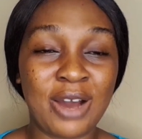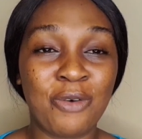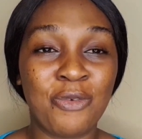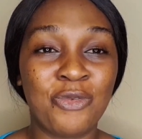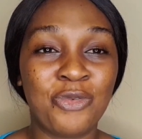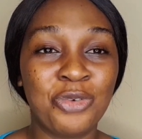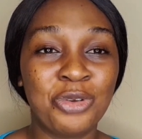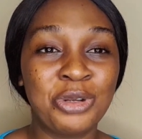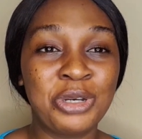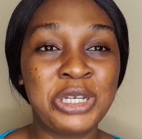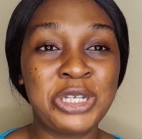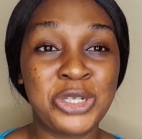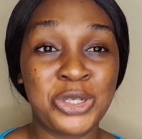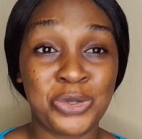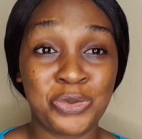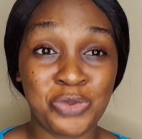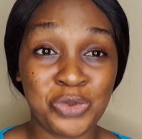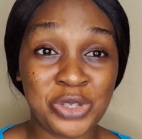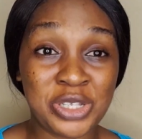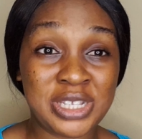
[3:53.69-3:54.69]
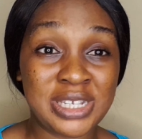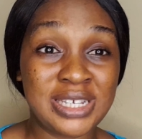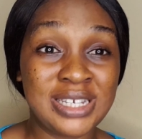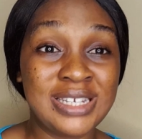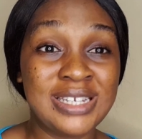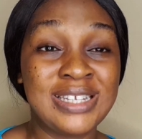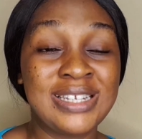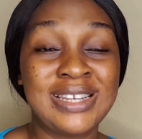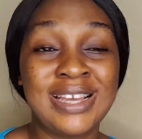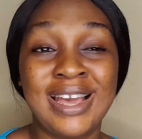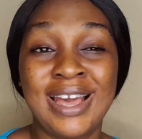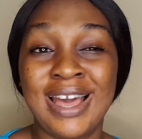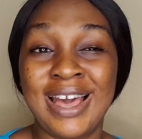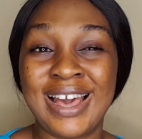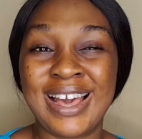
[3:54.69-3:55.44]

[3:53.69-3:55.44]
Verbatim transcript: I'll follow his routine